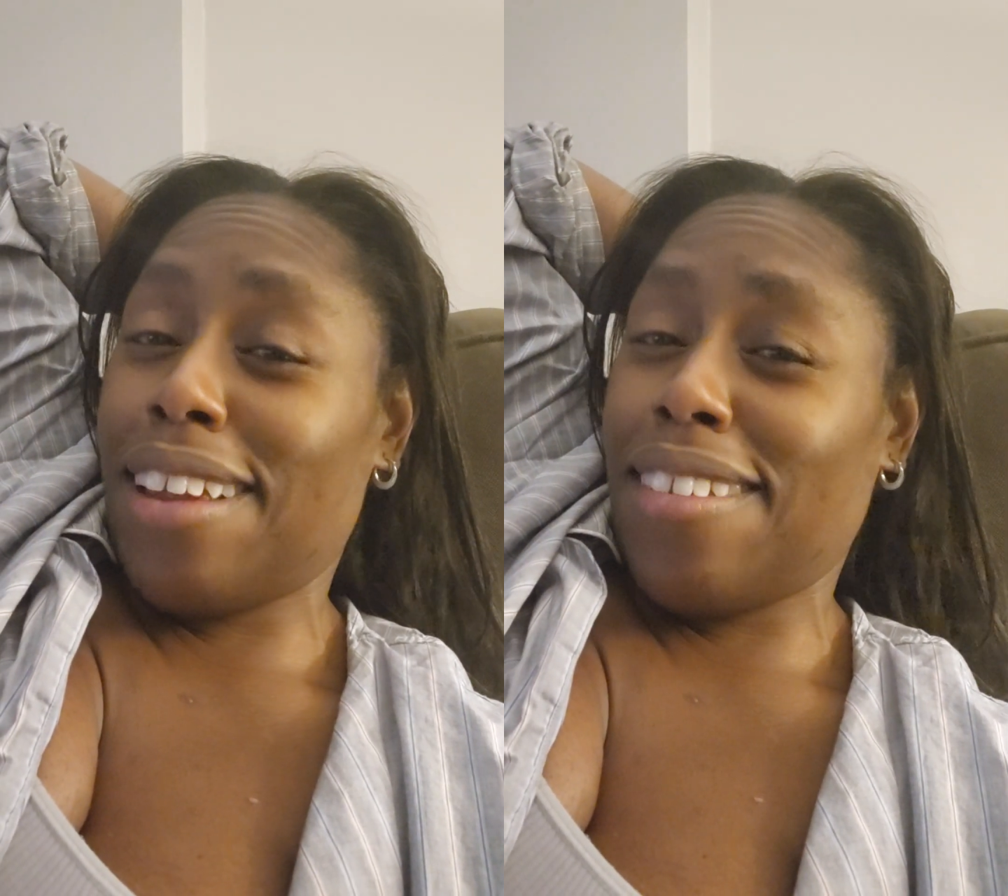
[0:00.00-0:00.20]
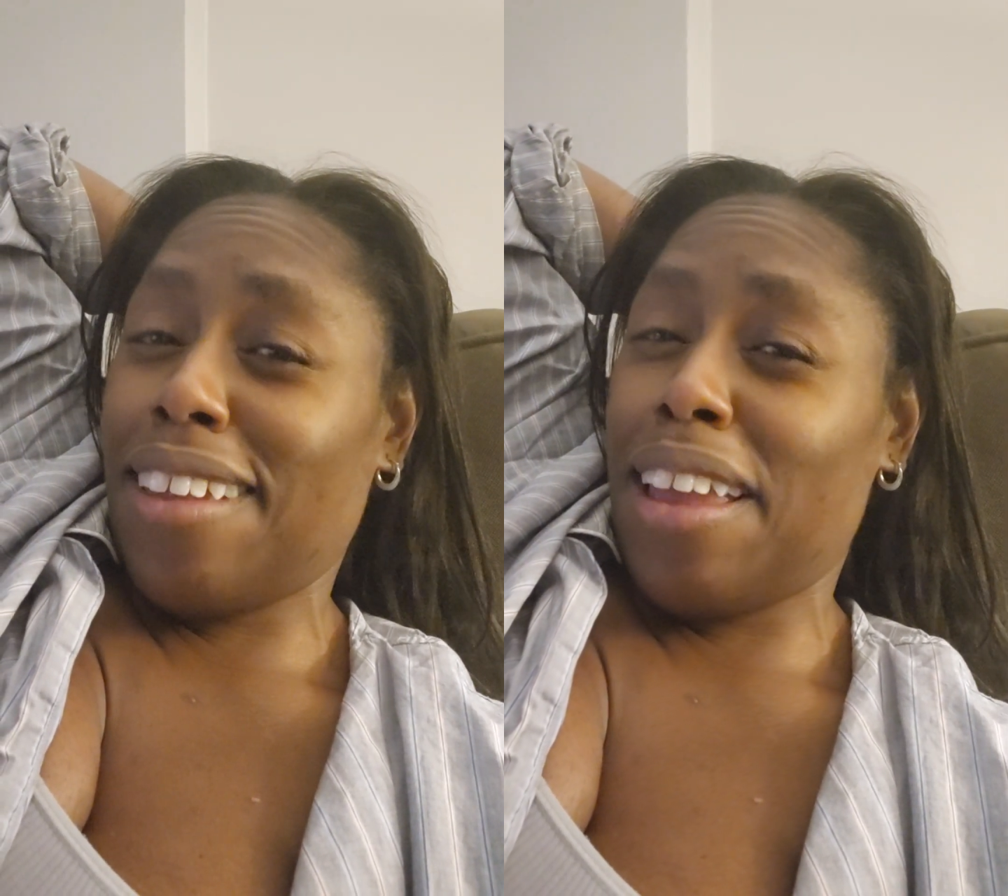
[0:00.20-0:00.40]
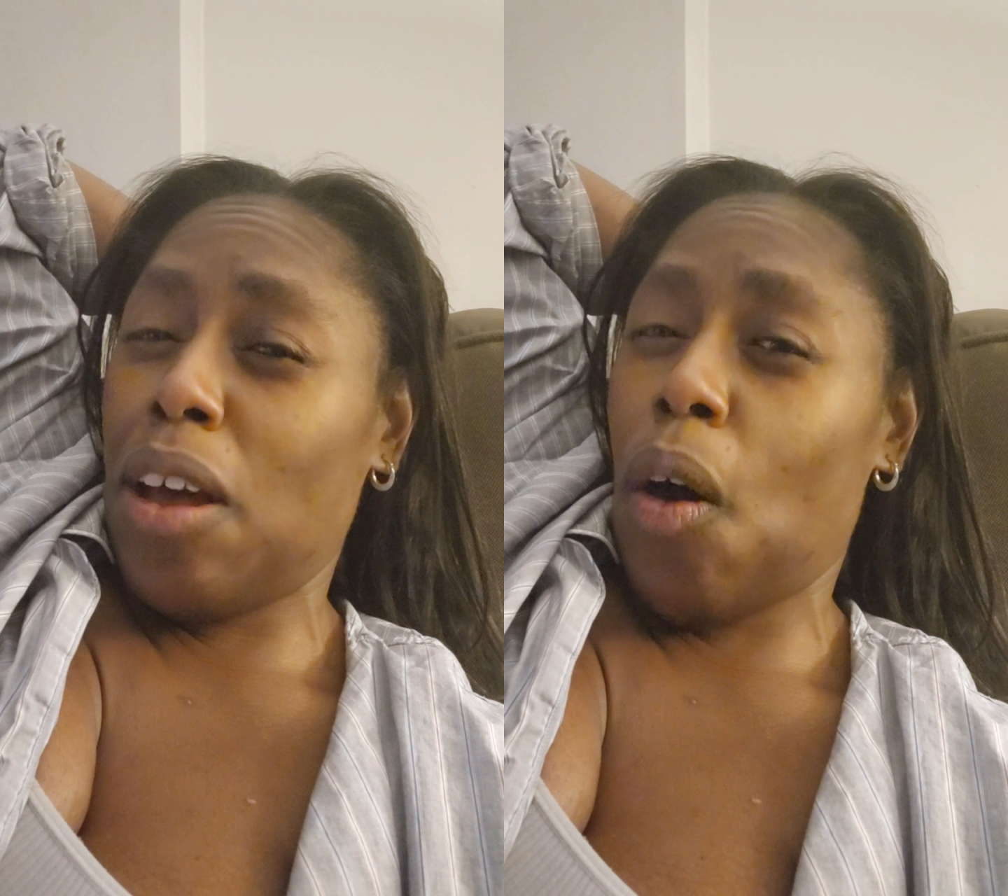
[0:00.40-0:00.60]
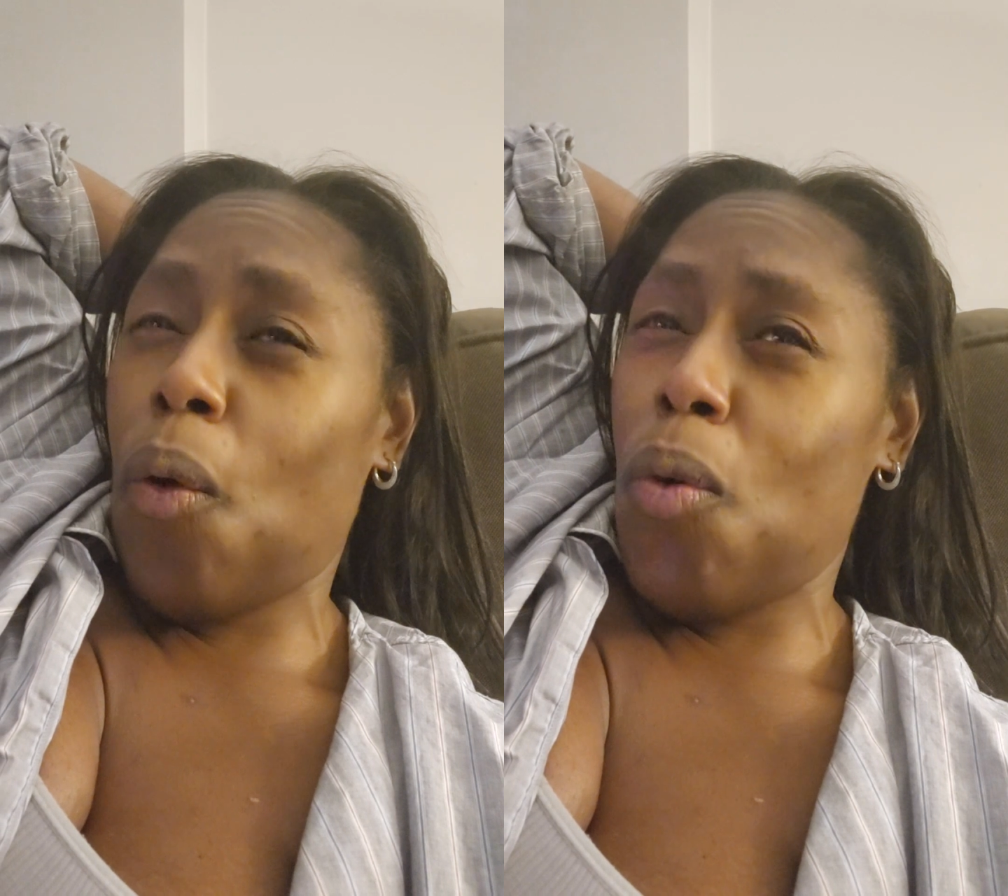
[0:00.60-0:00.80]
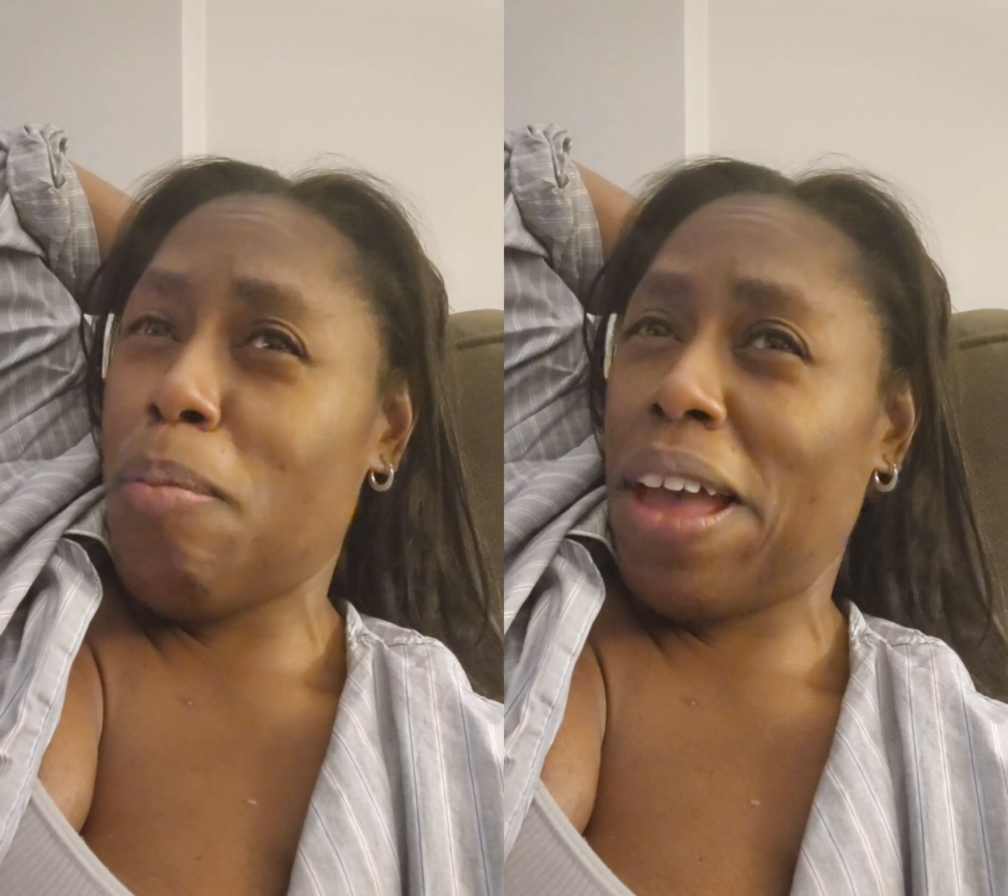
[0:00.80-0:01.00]
that's like
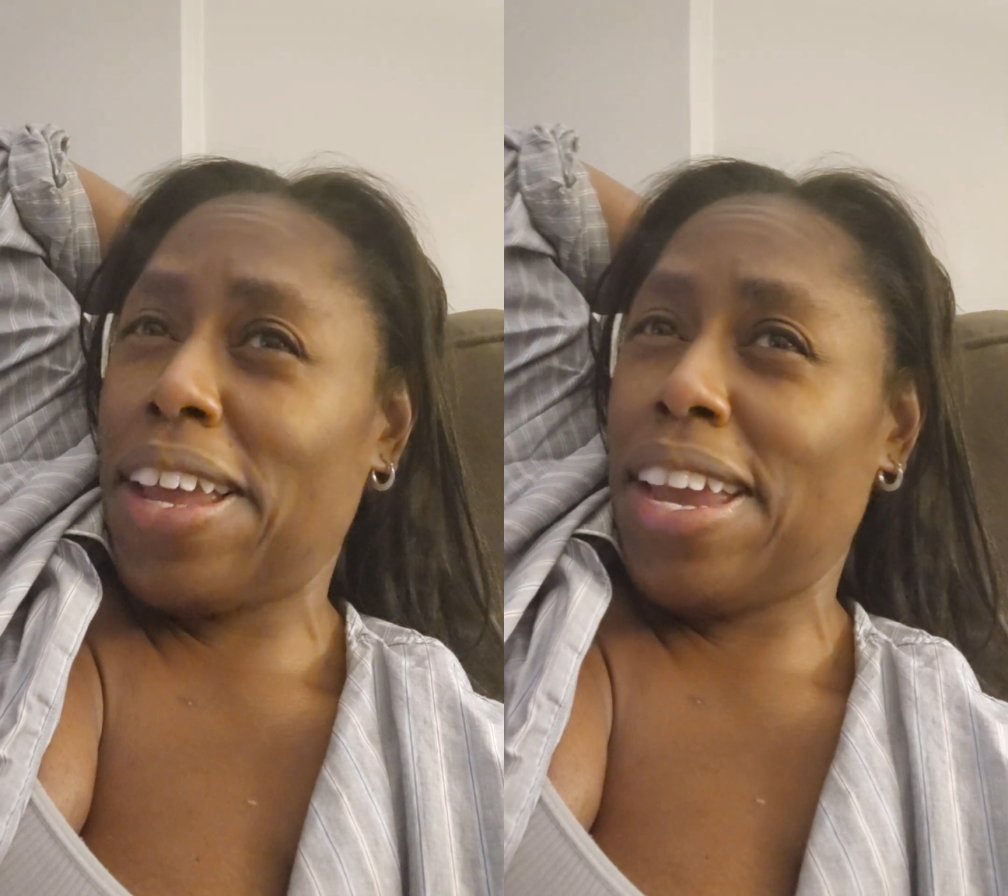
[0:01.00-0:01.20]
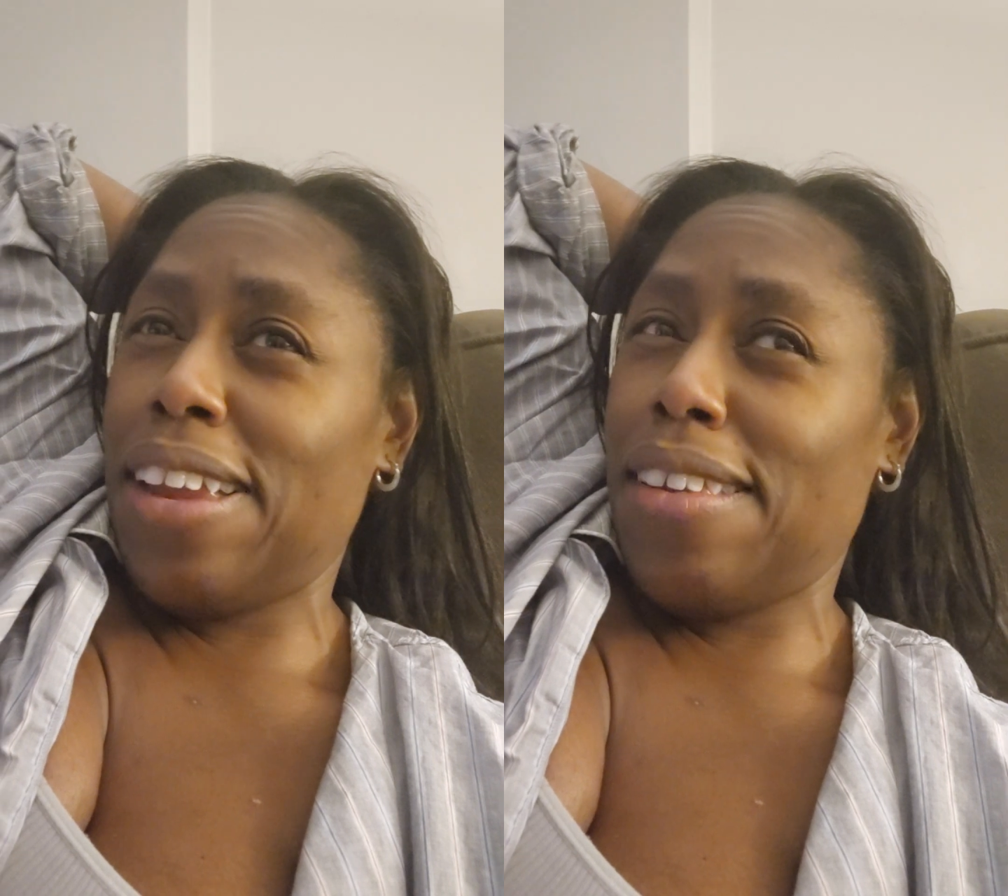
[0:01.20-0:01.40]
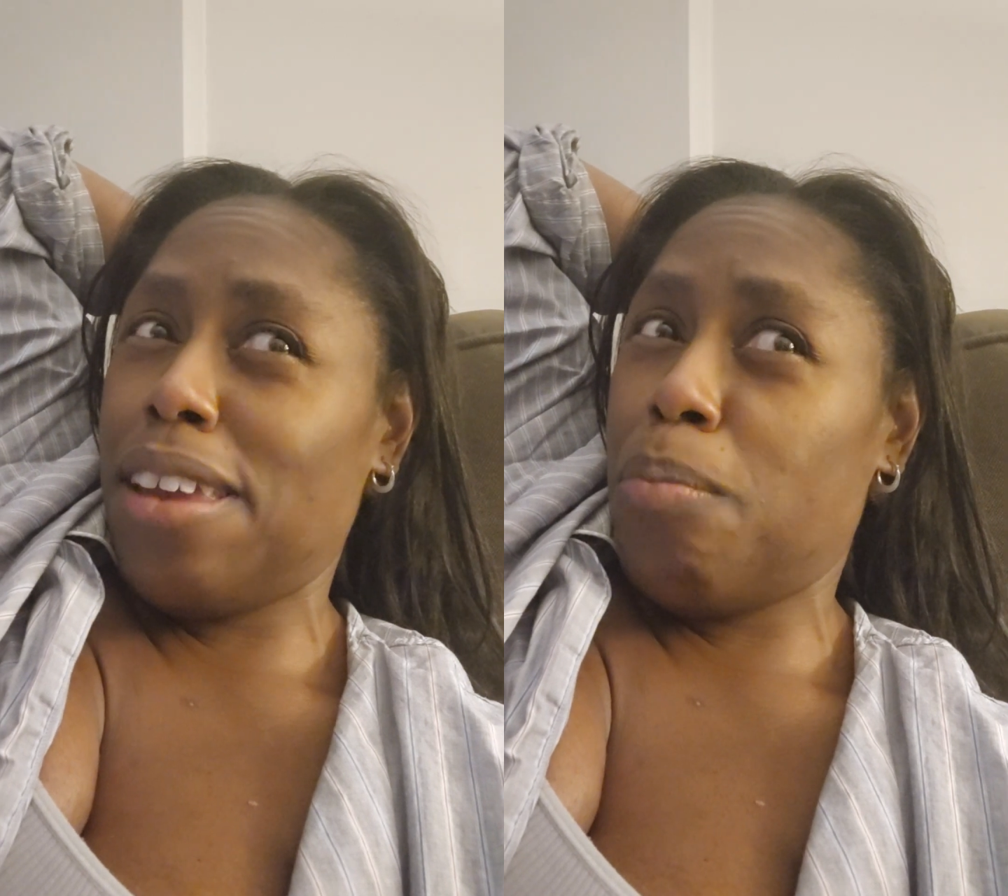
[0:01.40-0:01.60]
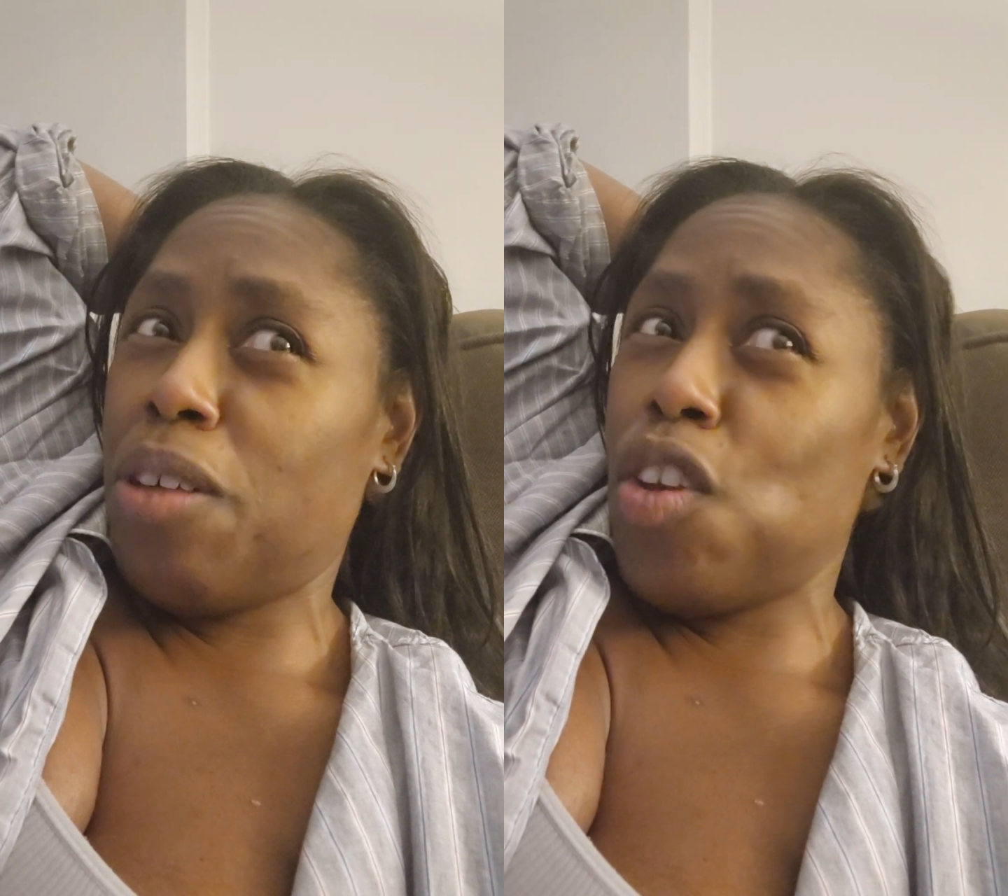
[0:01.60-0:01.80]
owned by India,